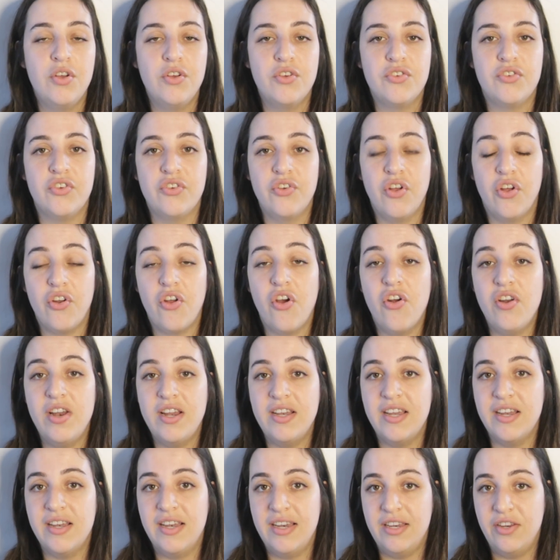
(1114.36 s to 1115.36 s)
So not only
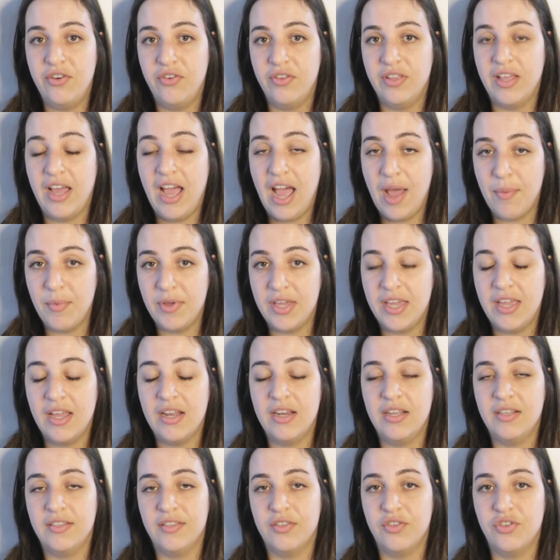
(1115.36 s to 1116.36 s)
did he do the hammer
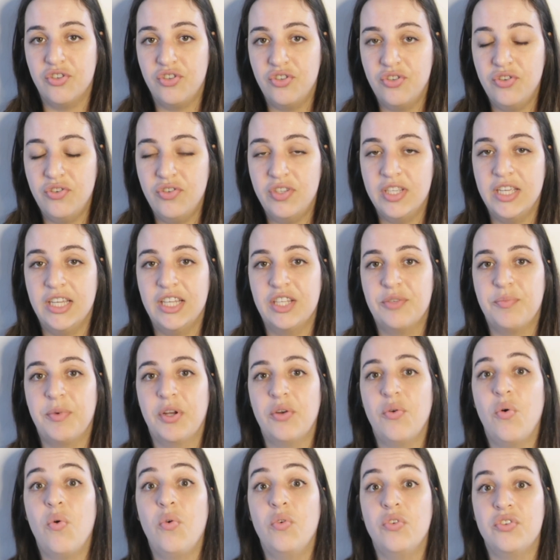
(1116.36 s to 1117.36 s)
killings and the shootings,
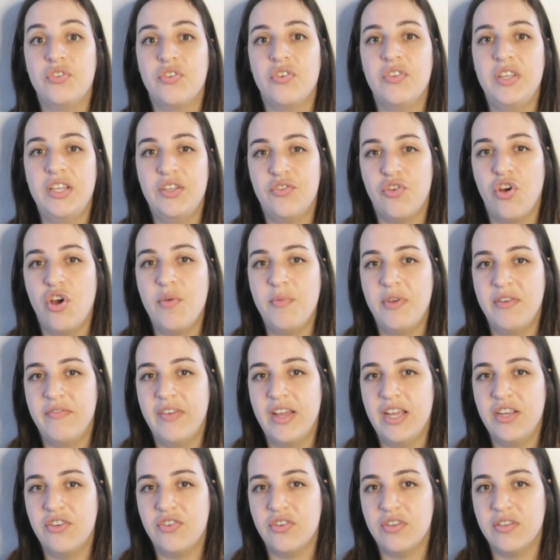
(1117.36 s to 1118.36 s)
but also these home
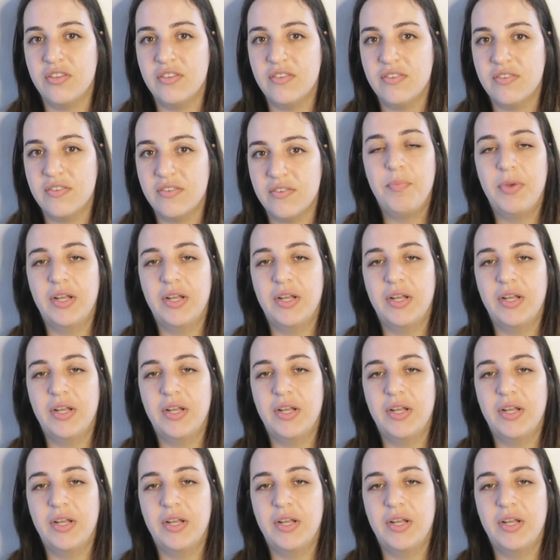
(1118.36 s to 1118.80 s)
invasions.